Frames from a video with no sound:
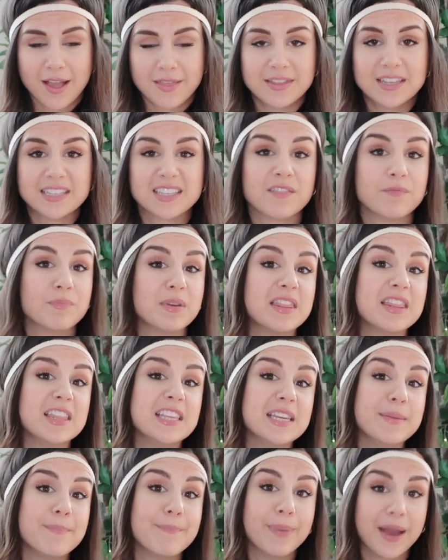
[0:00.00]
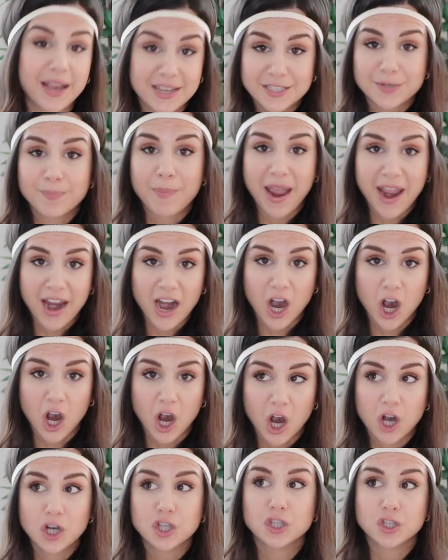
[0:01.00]
these have been the best
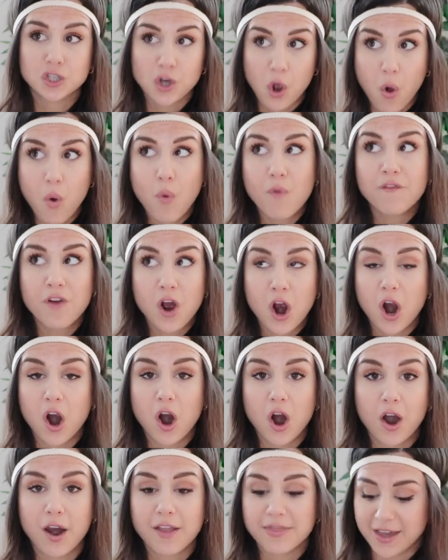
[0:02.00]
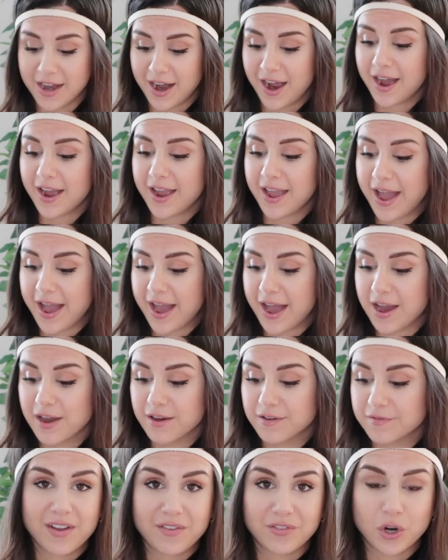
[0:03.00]
pair so far that I
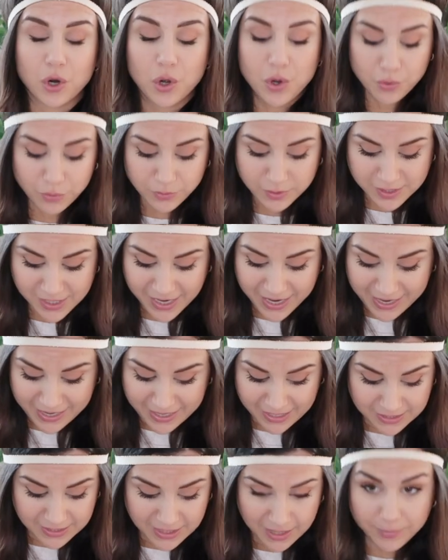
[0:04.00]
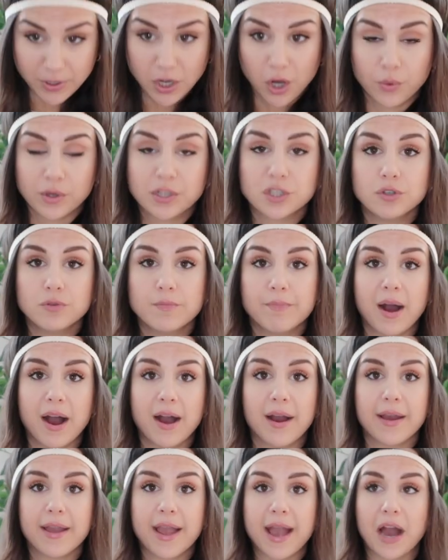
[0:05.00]
have ever owned, and I'm going to
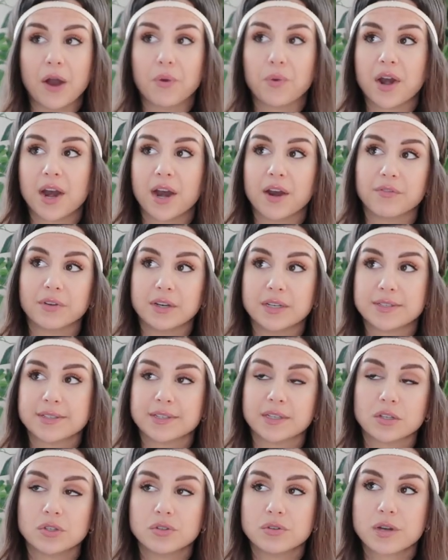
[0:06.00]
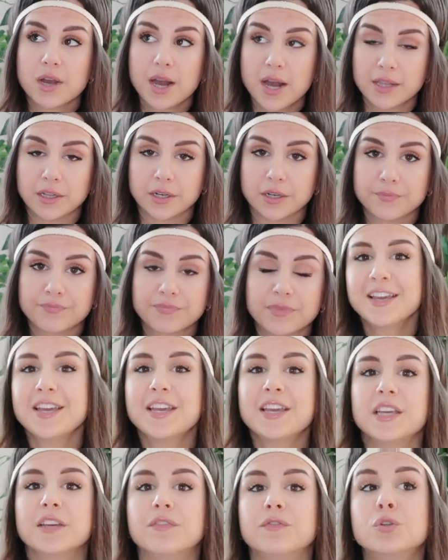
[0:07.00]
buy out every single color.
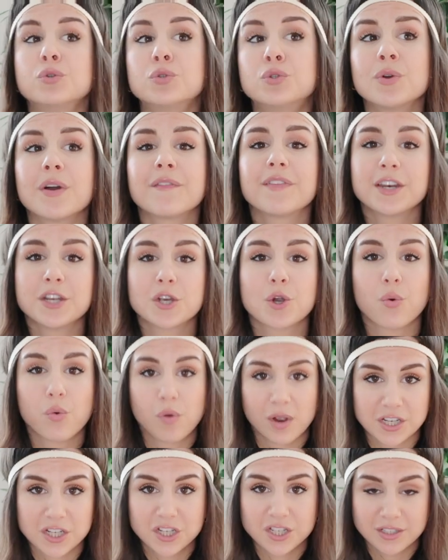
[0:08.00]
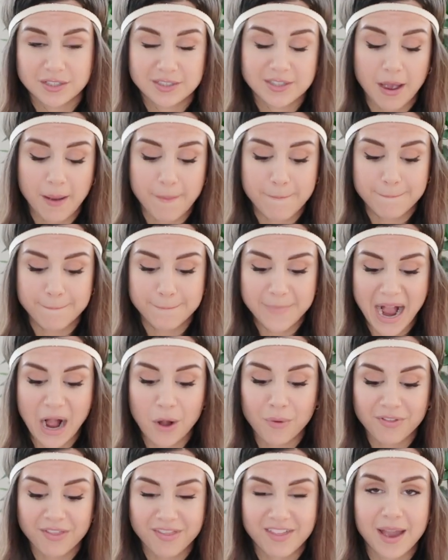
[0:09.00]
If you do have any questions
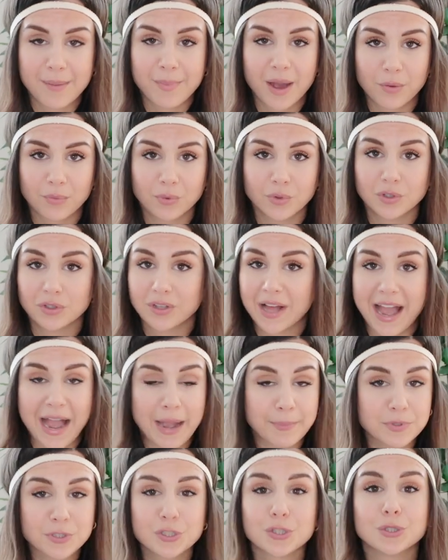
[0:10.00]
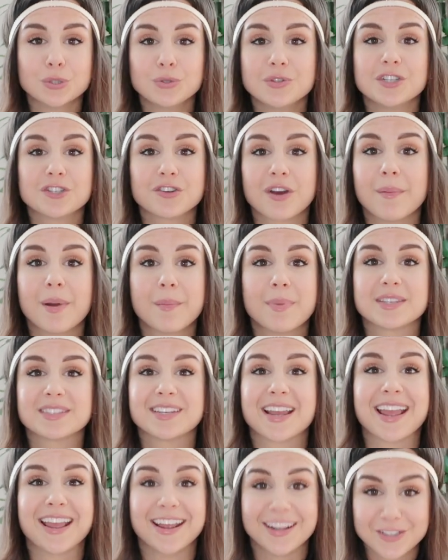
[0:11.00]
about them, I will absolutely try my best
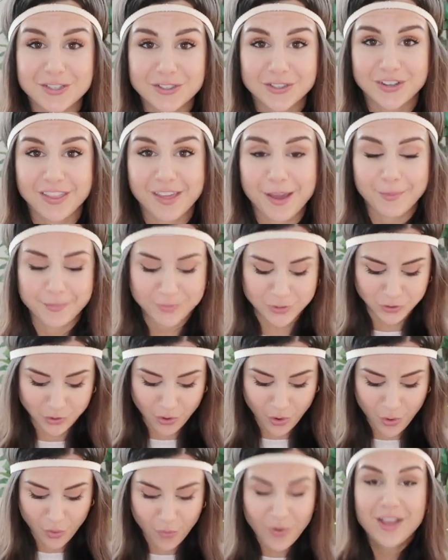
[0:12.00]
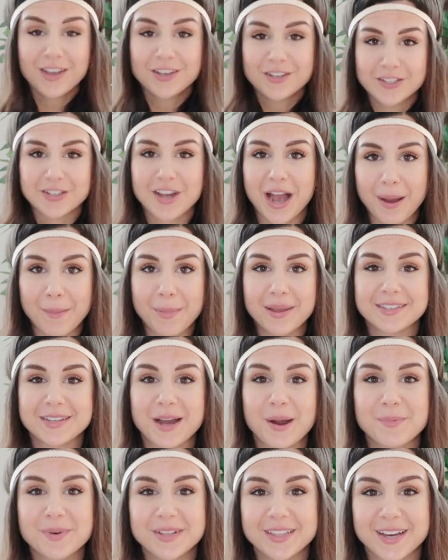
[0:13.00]
to answer them, so just comment
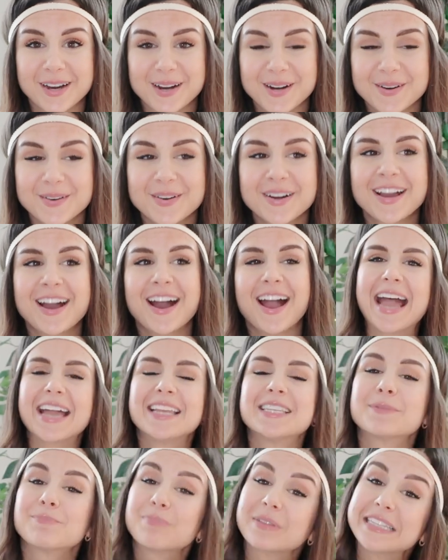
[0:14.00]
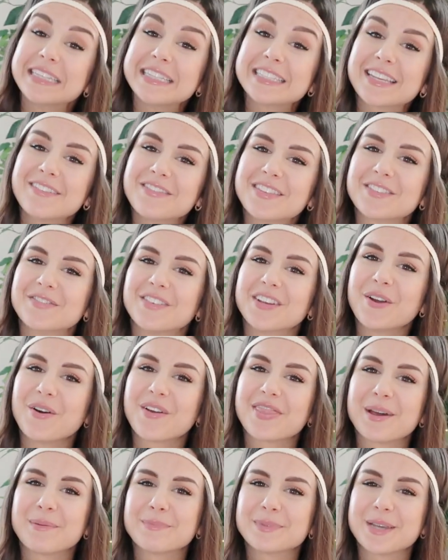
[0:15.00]
down below. And please give this video
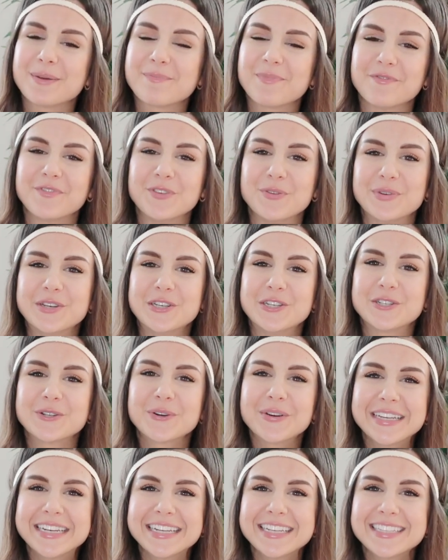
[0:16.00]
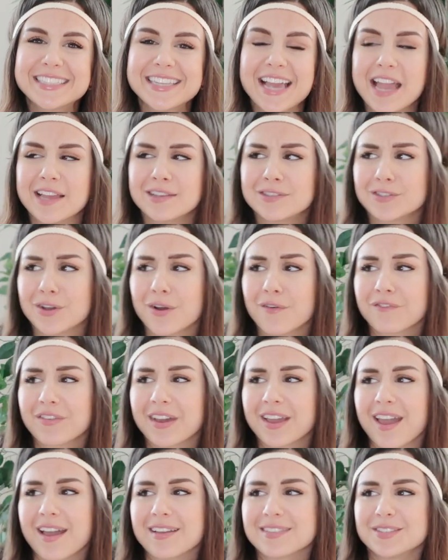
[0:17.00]
a thumbs up if you enjoyed it, and don't
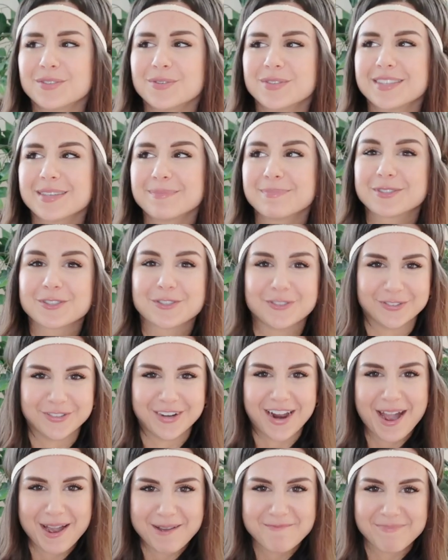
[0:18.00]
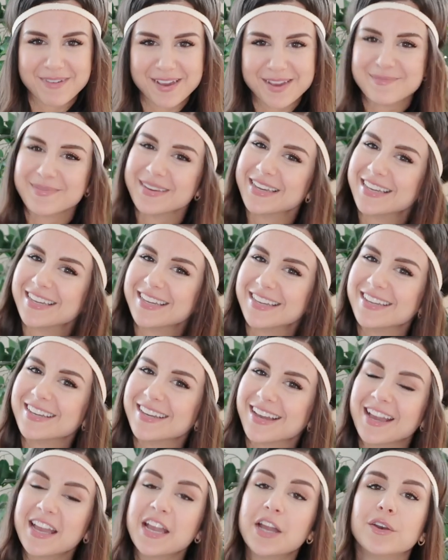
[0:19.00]
forget to subscribe,
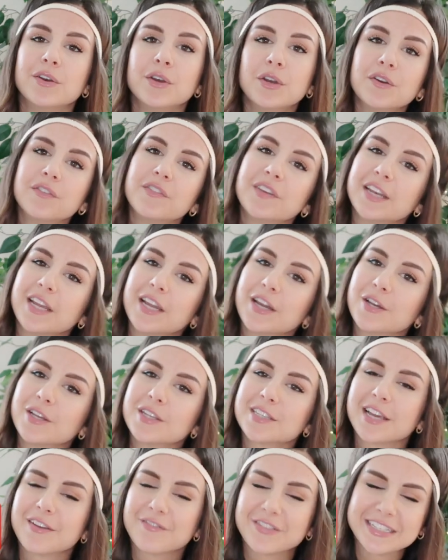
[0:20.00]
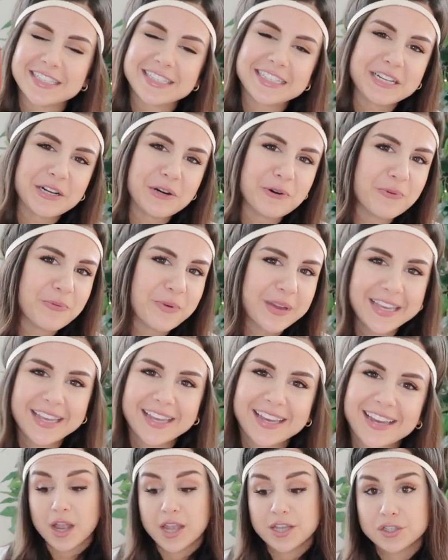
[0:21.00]
baby. New videos every single
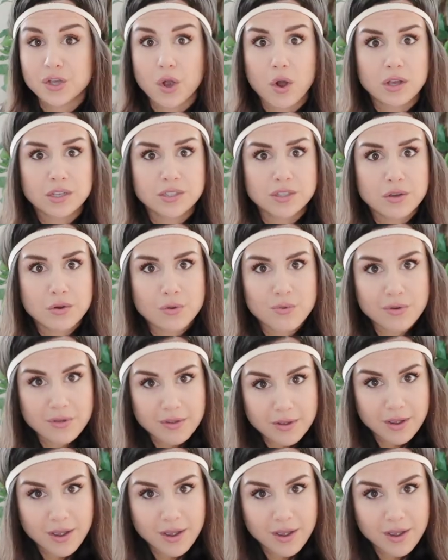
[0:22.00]
week, and also